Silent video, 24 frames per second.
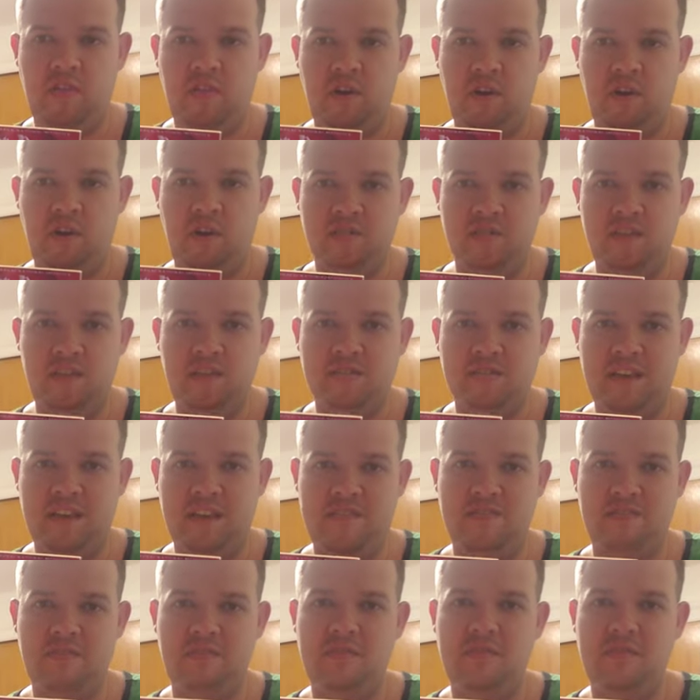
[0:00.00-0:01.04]
learns is
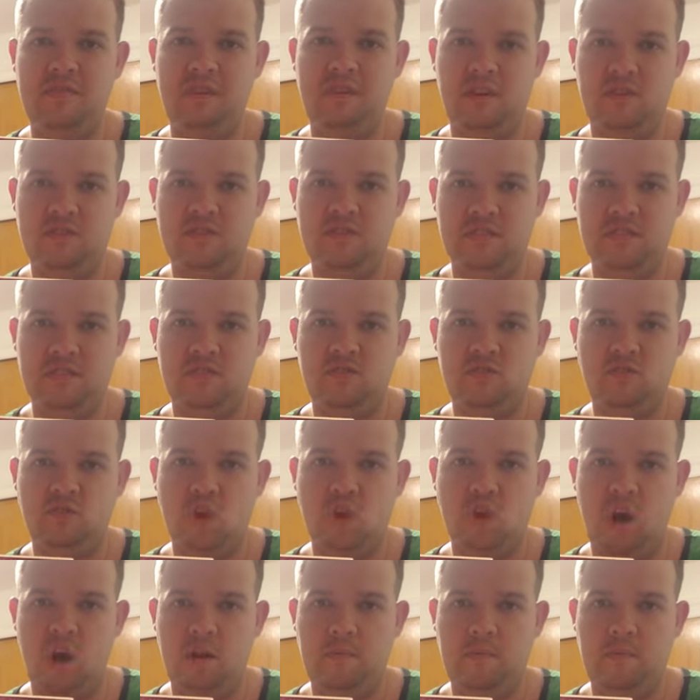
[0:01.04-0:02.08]
that there's this
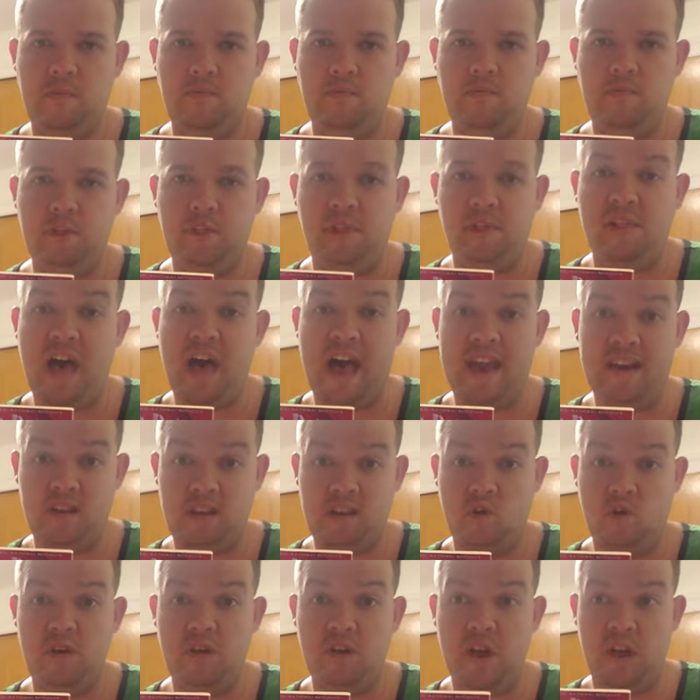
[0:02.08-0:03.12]
dark plot
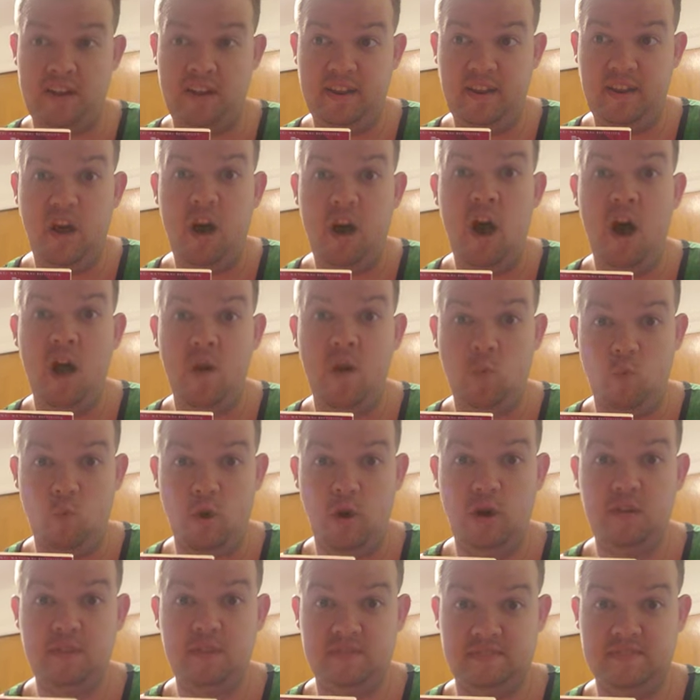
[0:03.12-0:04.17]
going on at
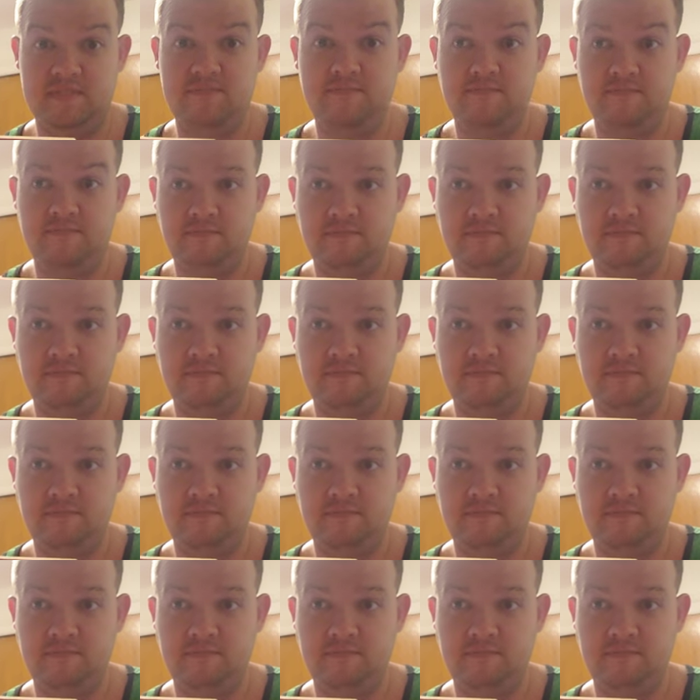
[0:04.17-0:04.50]
Hogwarts.